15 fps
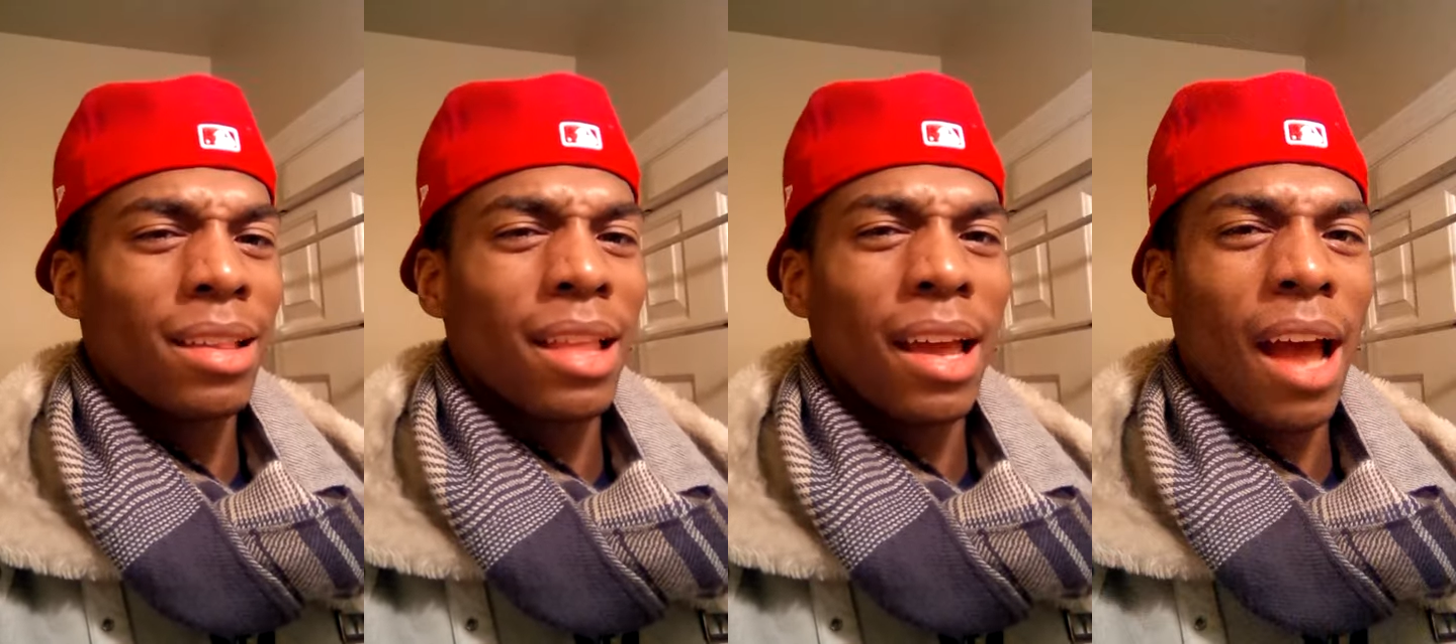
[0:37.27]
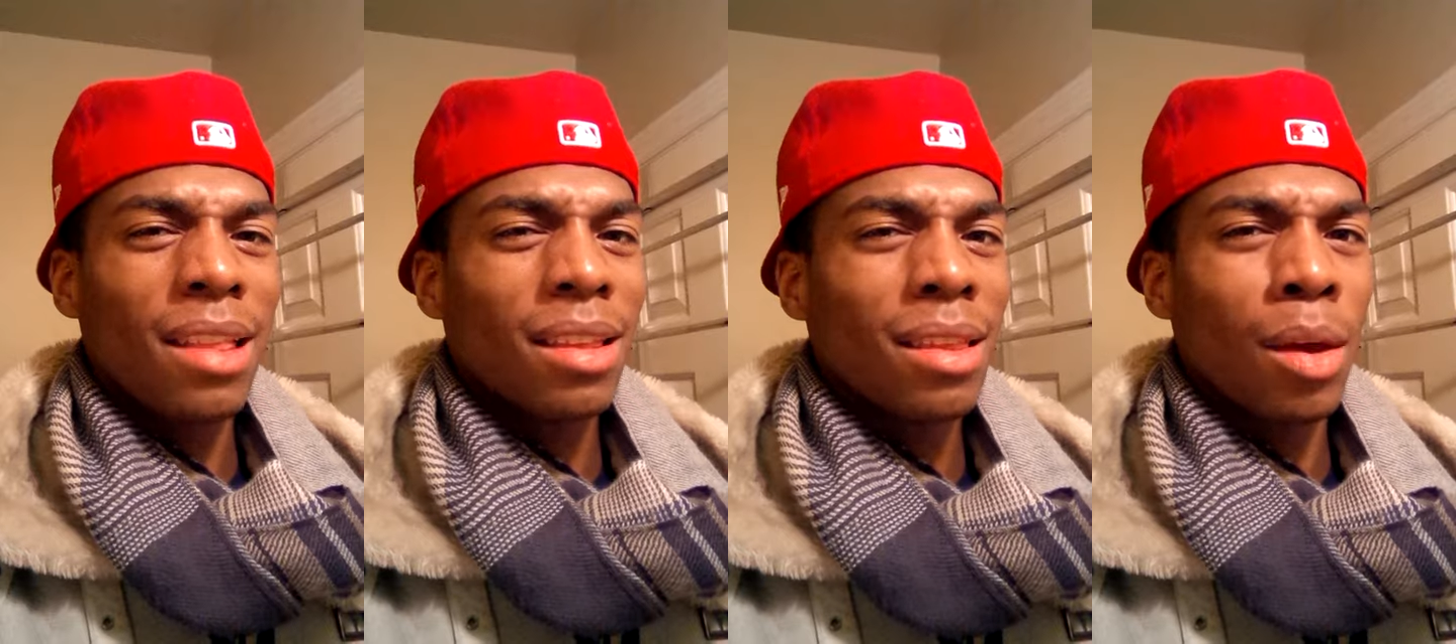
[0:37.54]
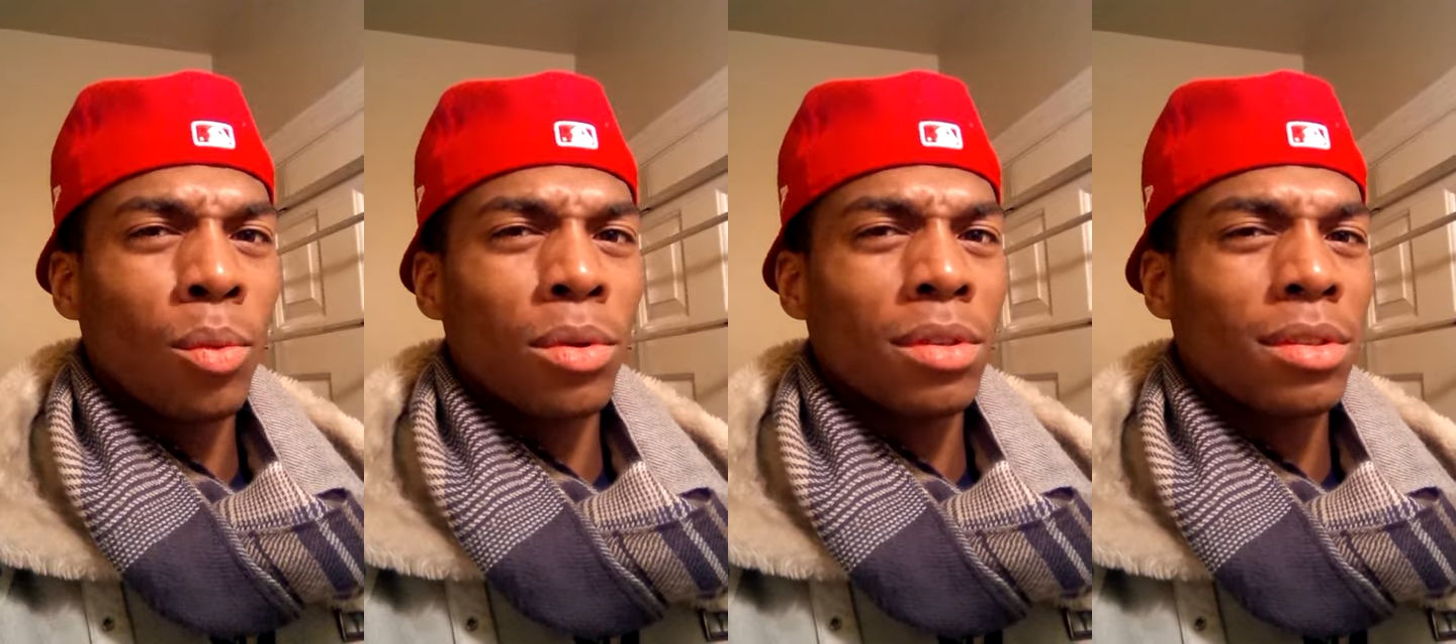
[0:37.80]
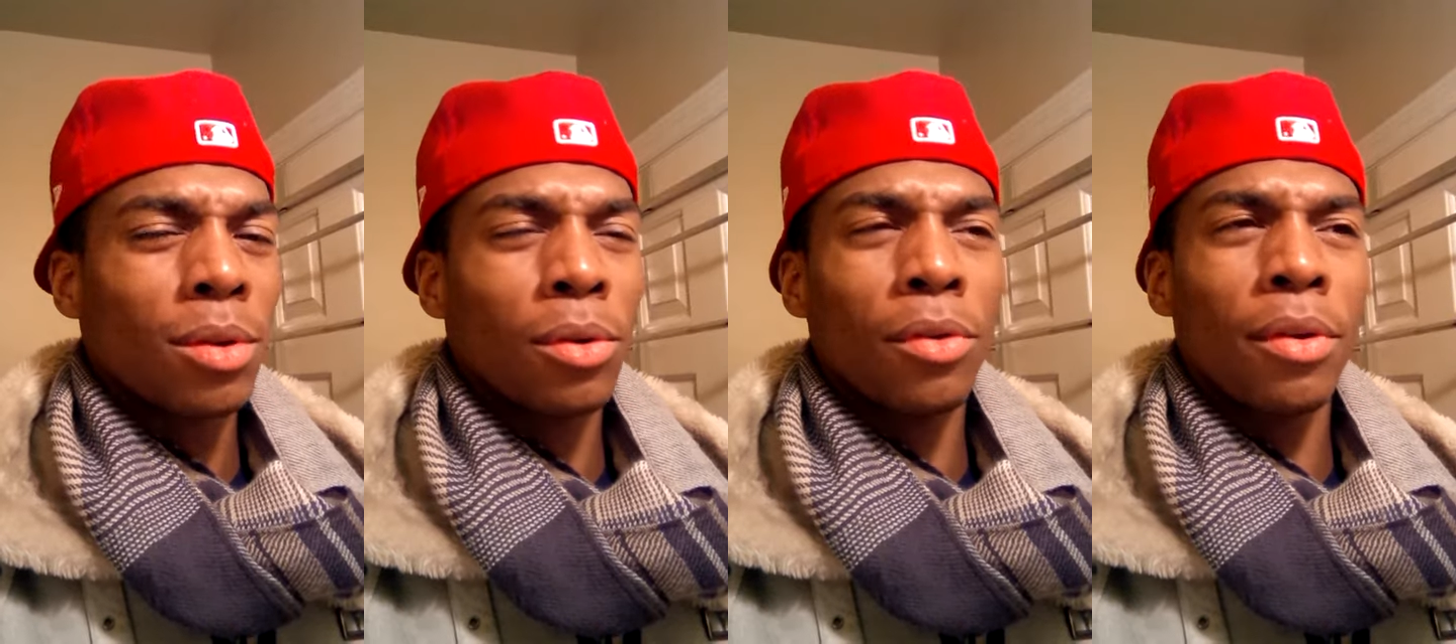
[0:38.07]
Like, I thought that
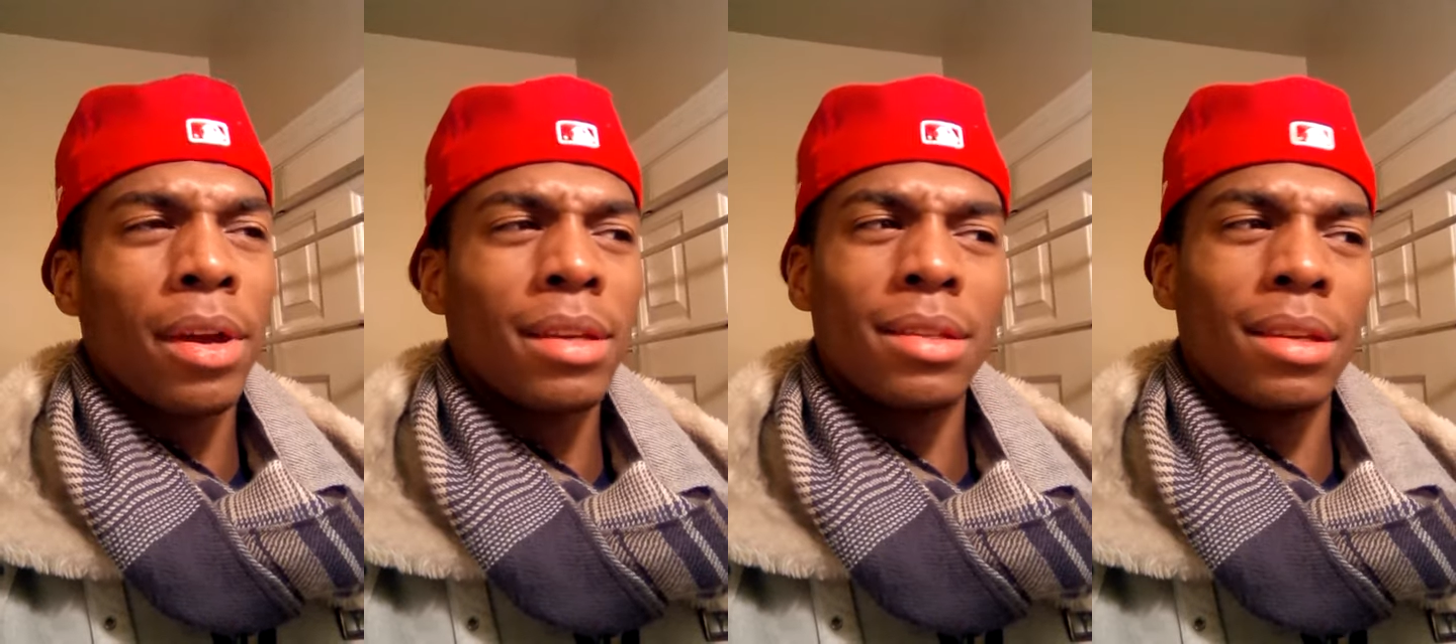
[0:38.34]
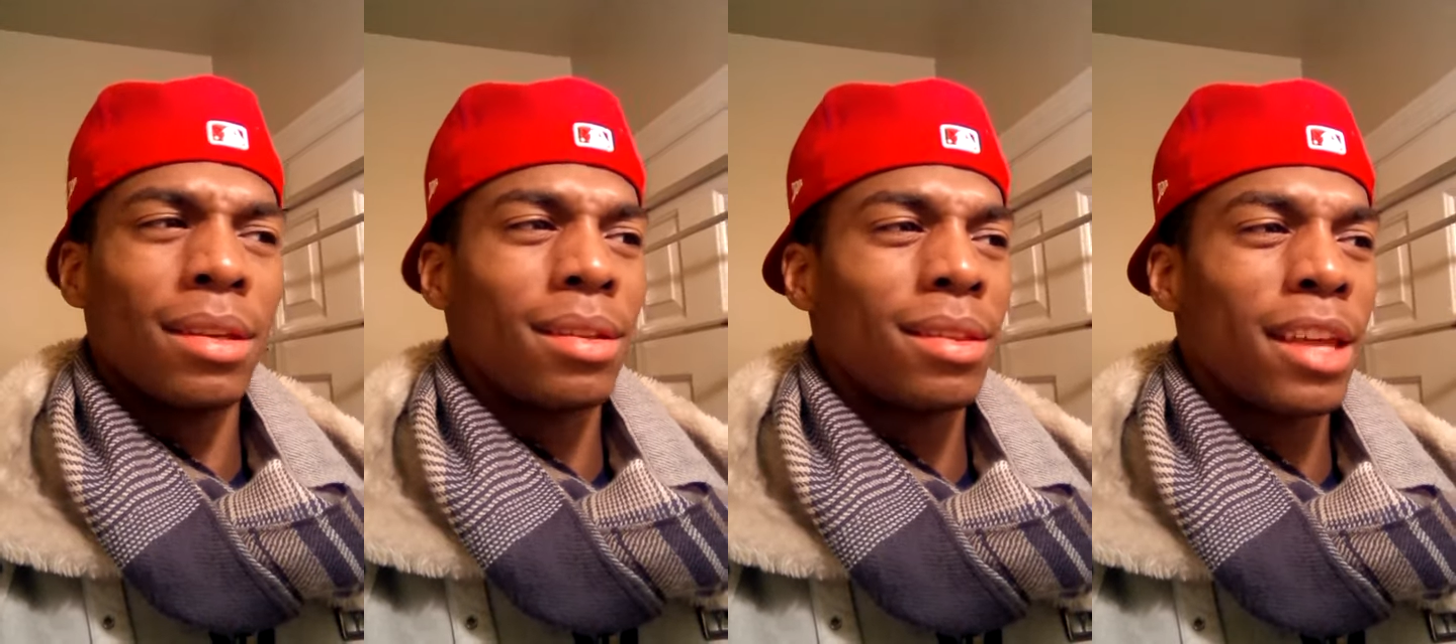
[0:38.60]
was so crazy